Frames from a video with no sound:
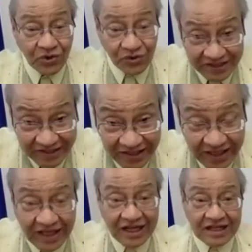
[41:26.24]

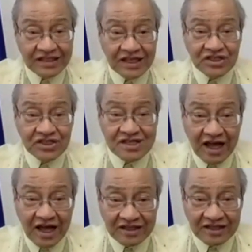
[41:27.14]
city,
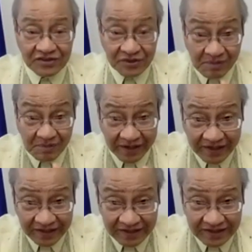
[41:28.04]
they just locked
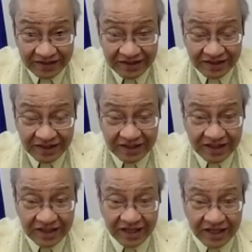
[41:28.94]
down the market
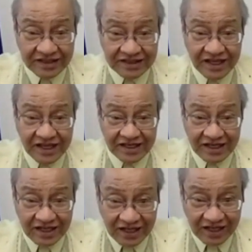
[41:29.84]
and then
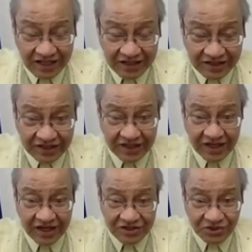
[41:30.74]
the
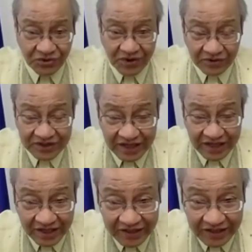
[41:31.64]
surrounding
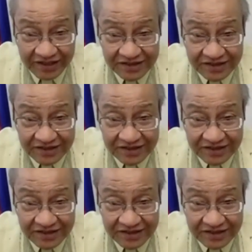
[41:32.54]
areas.